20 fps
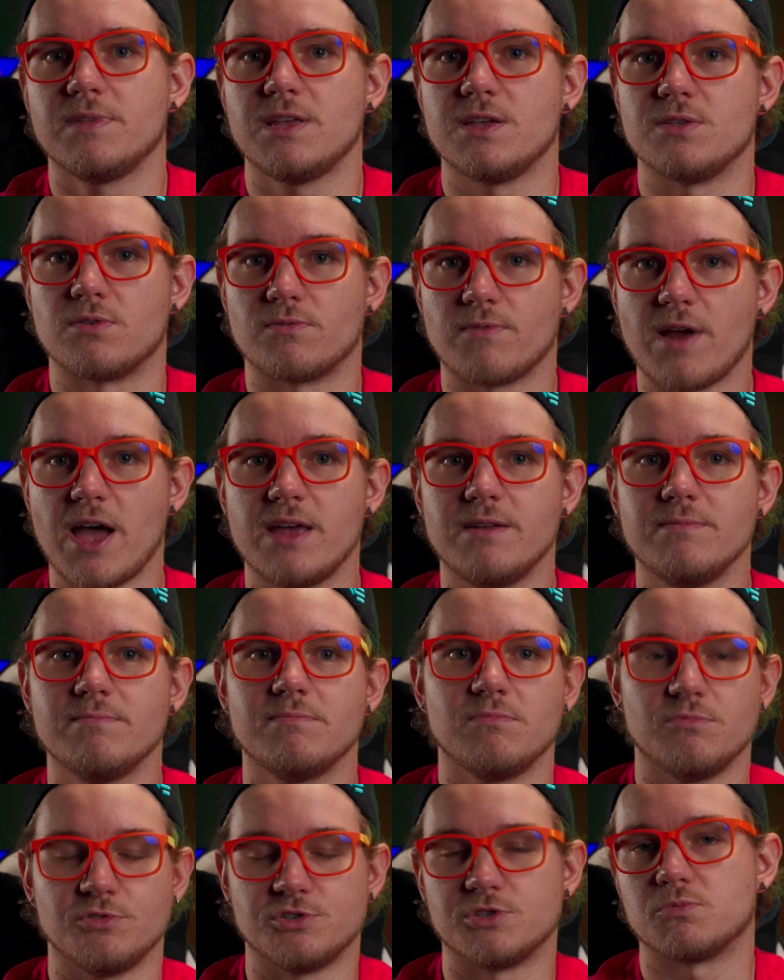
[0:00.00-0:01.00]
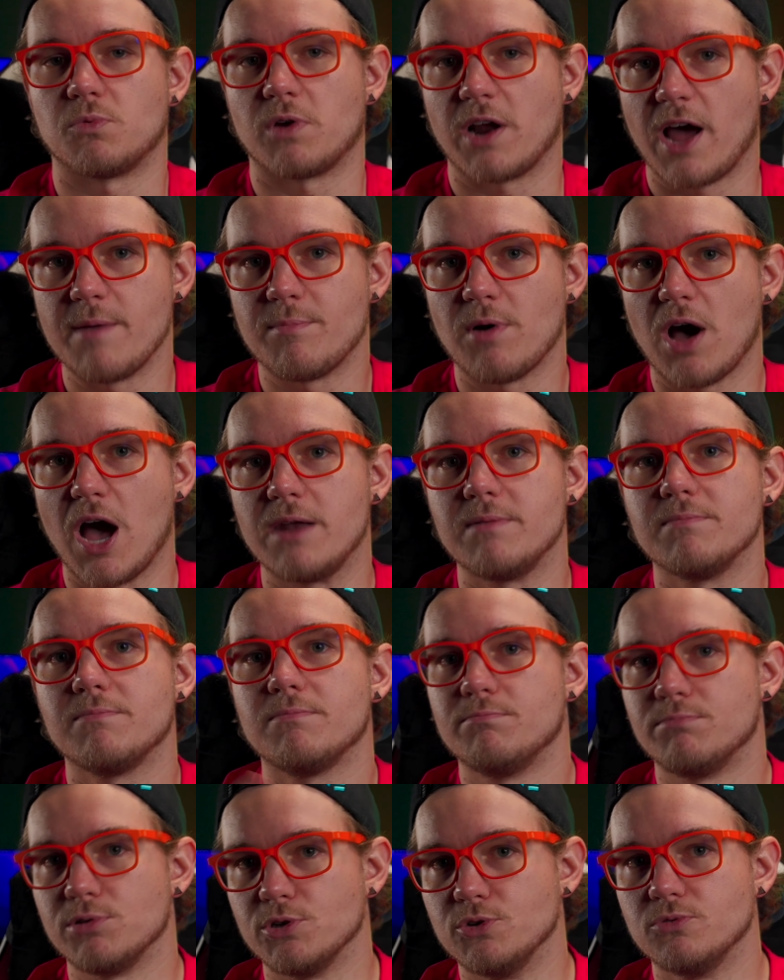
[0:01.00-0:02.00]
Either red, which is what I bought,
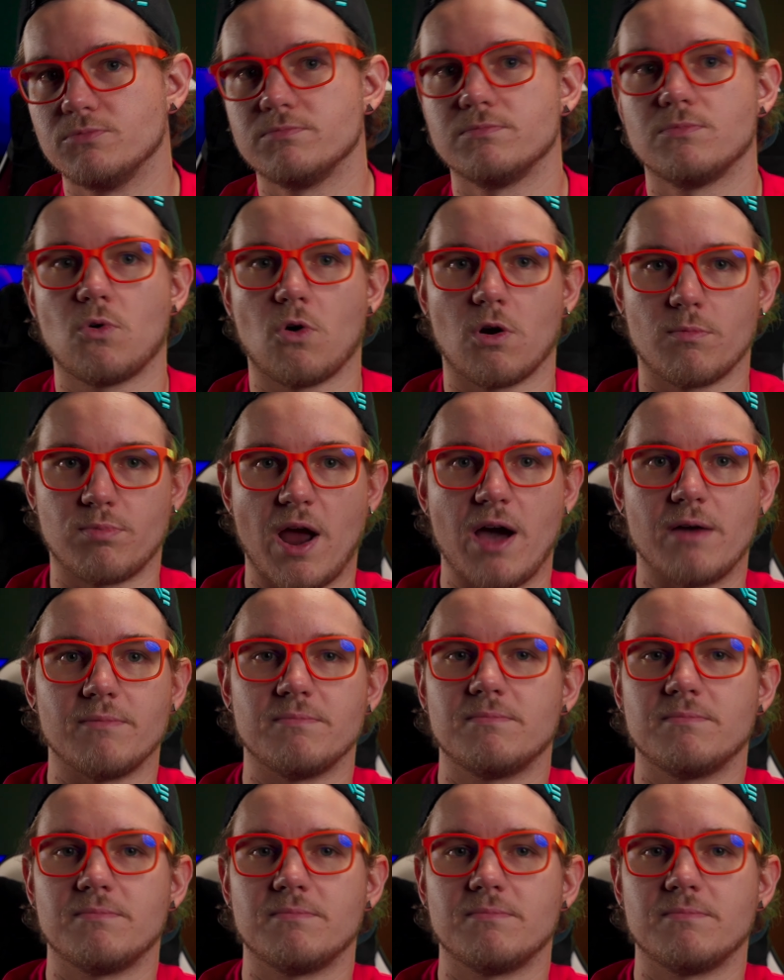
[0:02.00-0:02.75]
blue, or brown.